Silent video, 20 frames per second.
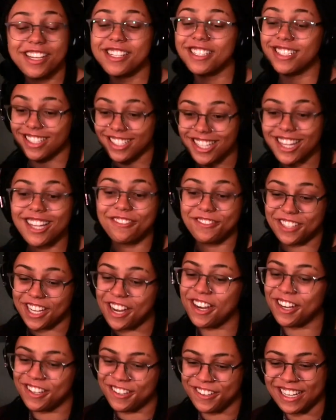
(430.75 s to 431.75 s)
does love
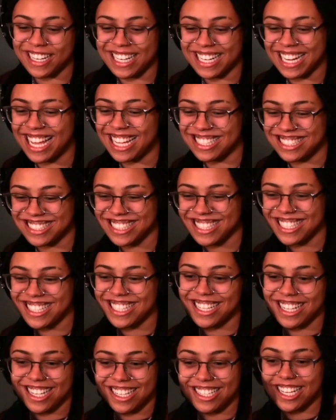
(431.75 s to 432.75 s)
Dairy Queen, yes.
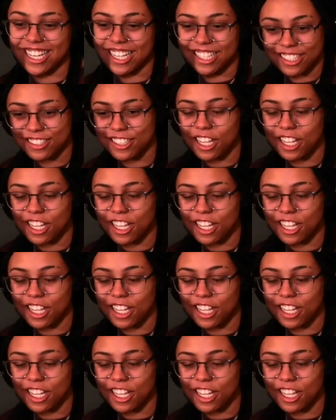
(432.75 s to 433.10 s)
Yeah,